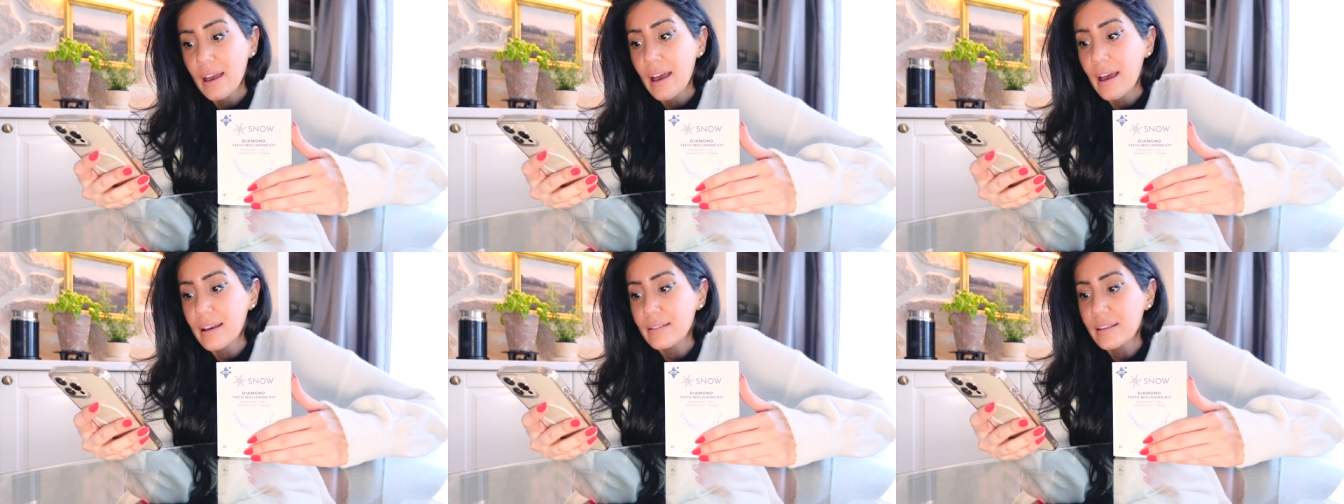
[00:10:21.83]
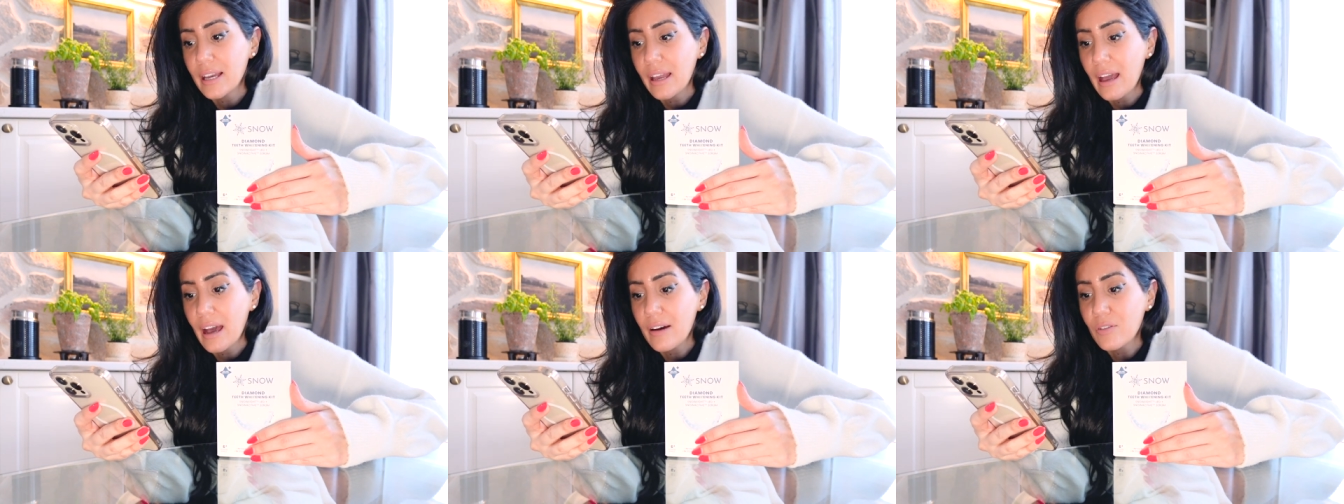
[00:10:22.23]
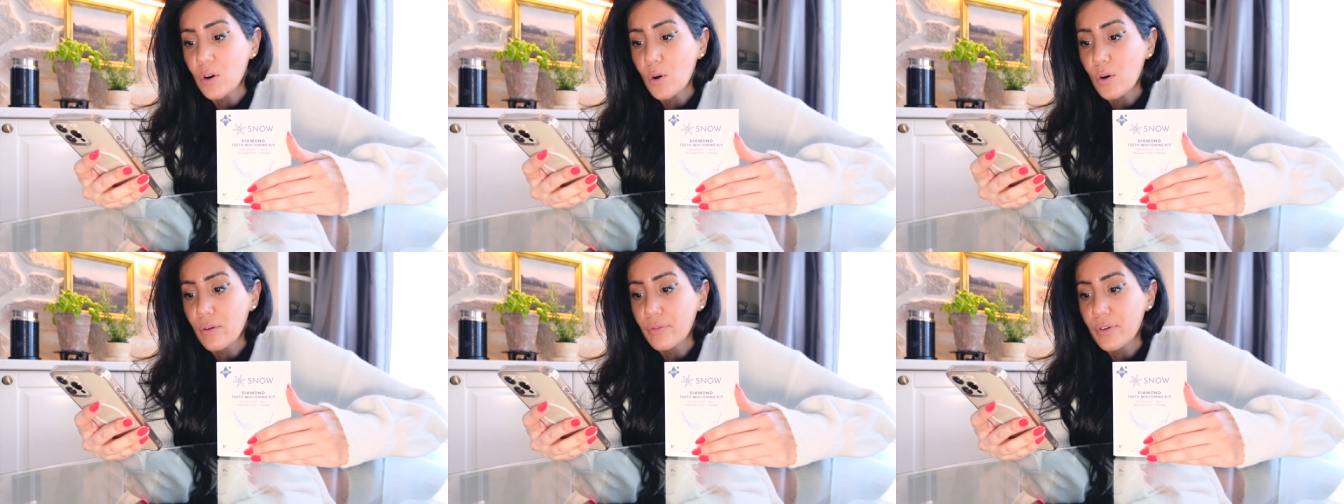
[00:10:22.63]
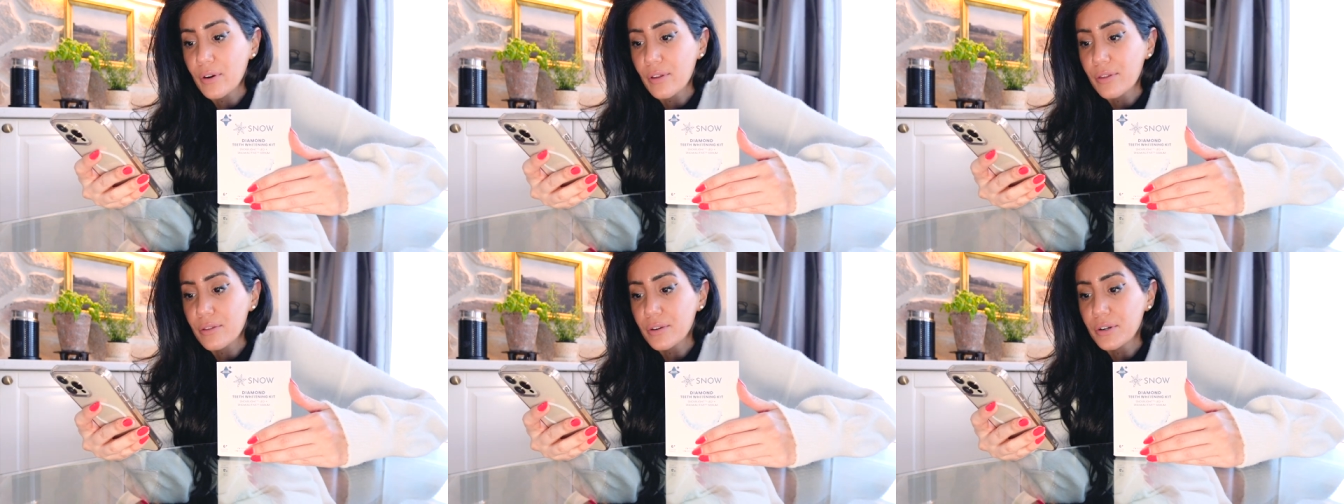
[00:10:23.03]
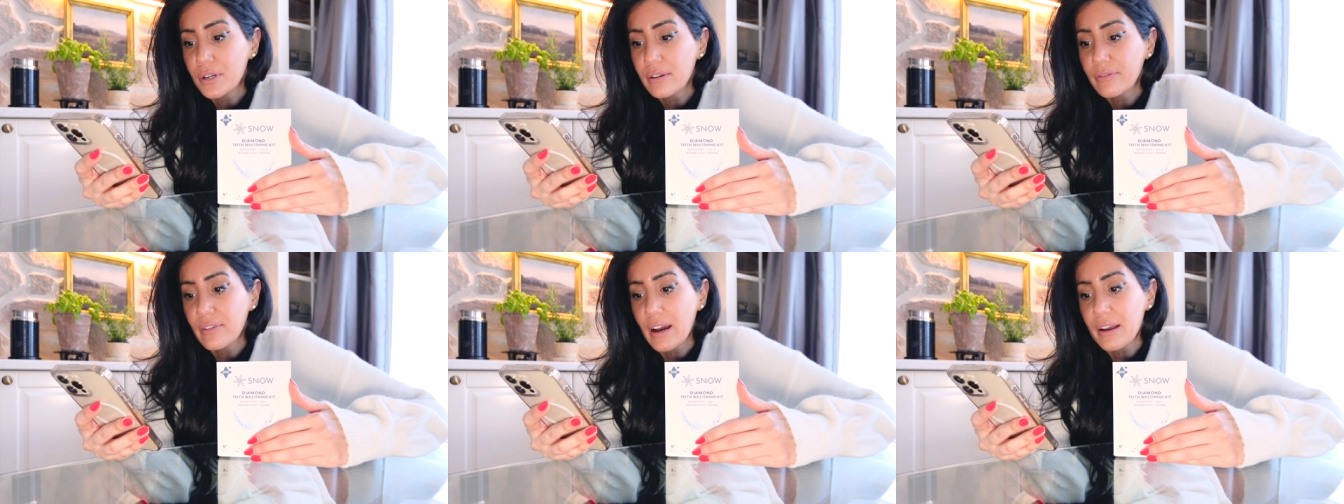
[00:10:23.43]
And they have over
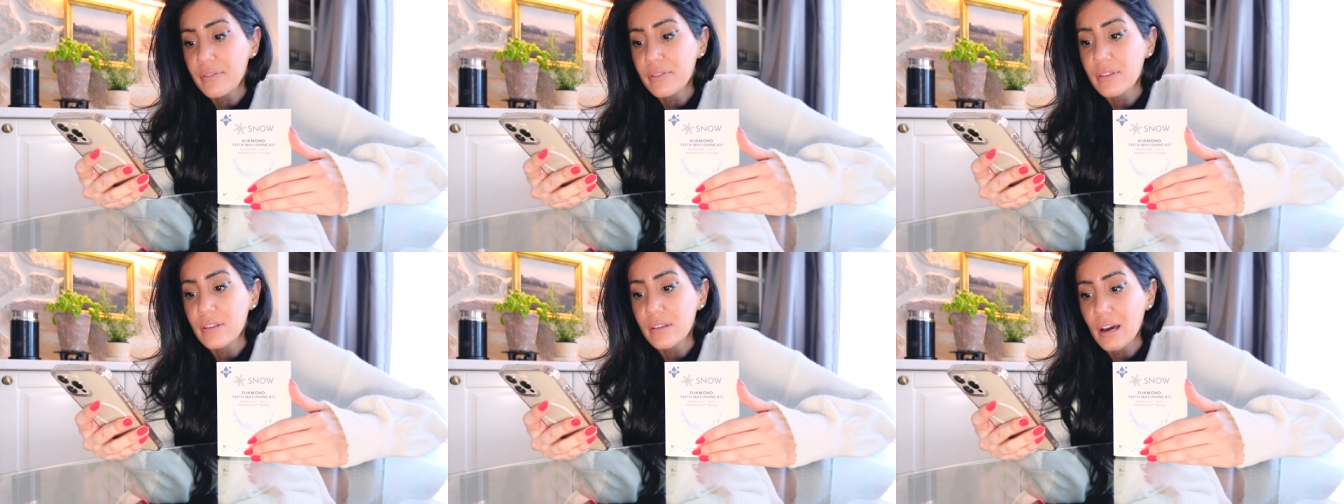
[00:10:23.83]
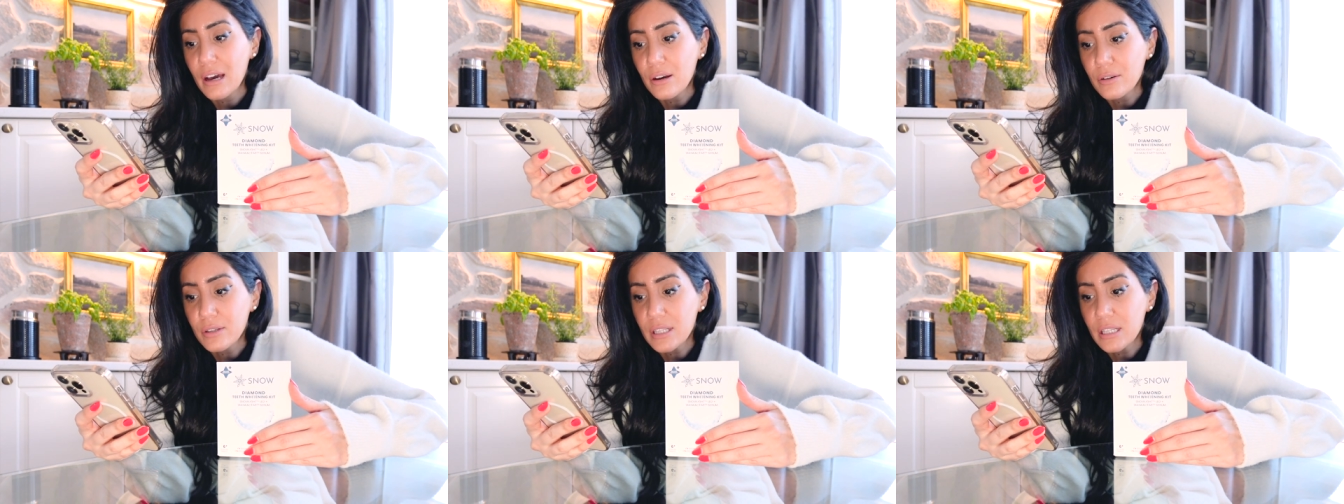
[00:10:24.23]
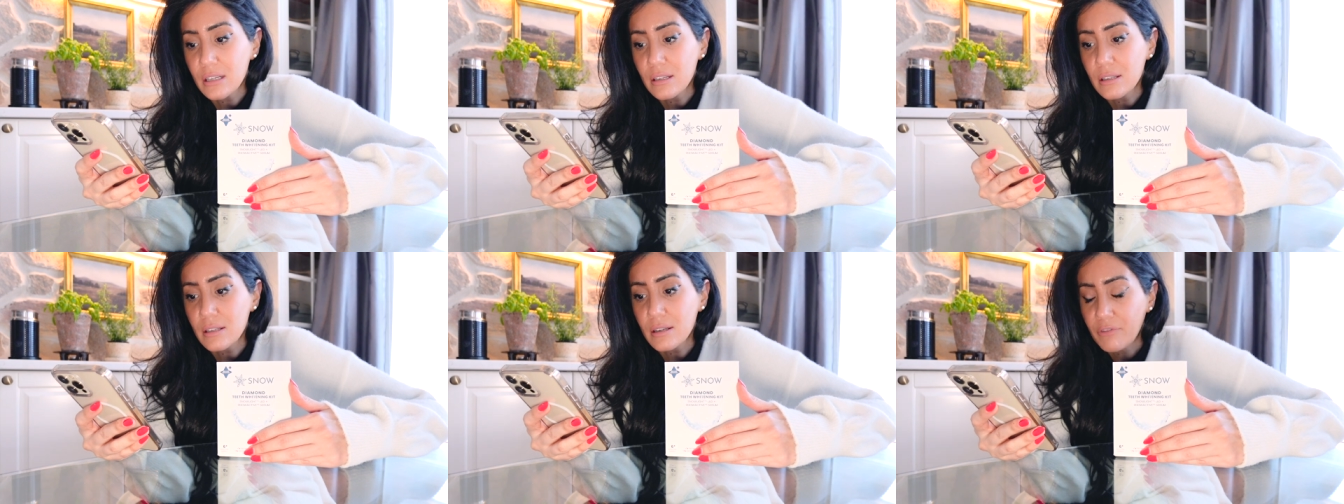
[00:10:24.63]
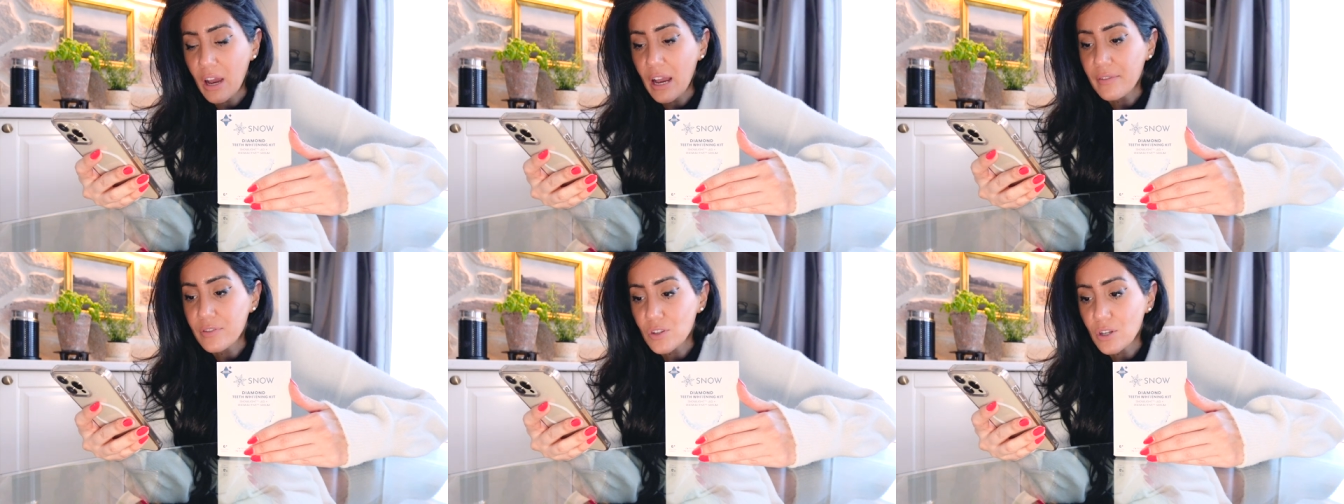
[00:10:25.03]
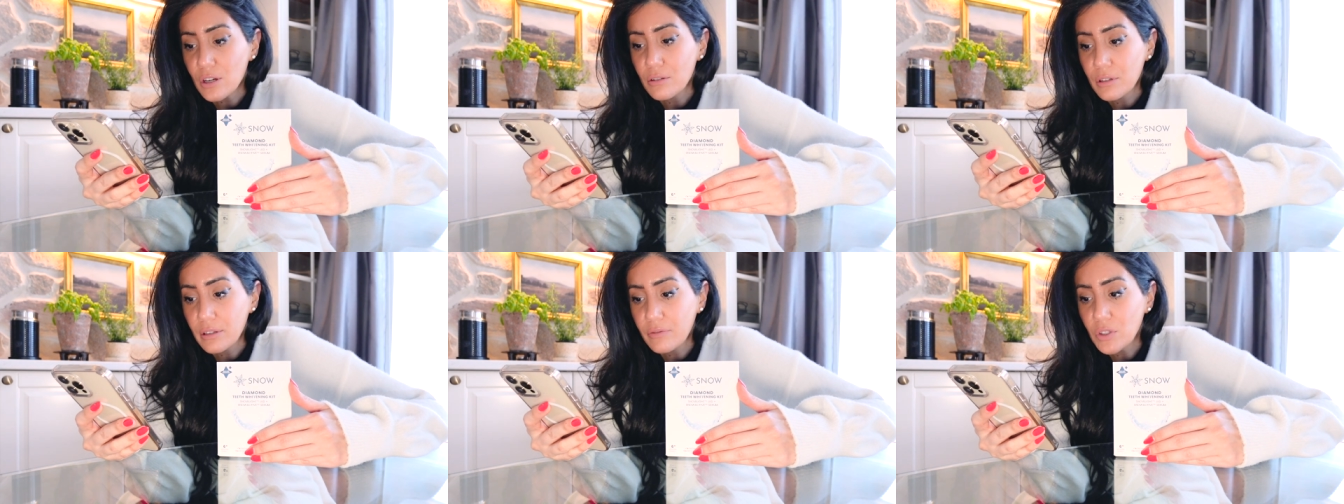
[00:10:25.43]
35,000 five-star
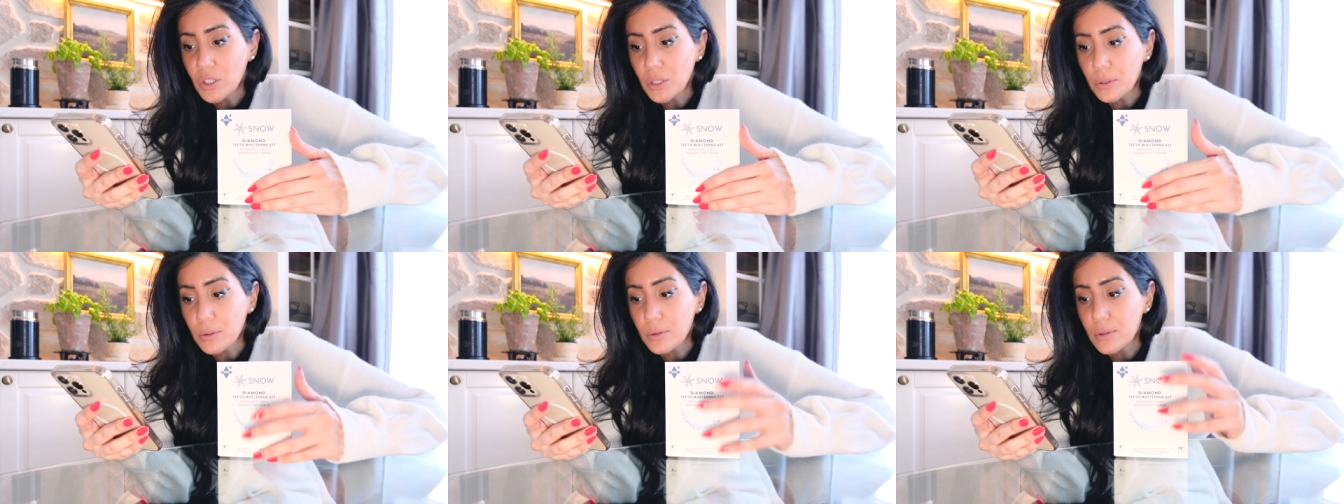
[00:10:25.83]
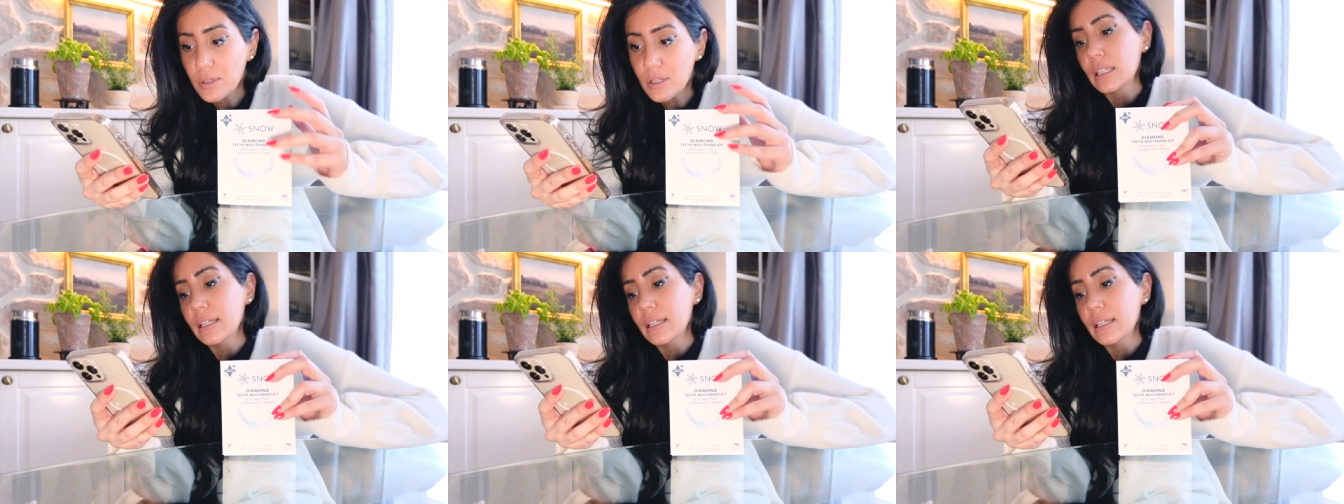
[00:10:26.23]
reviews,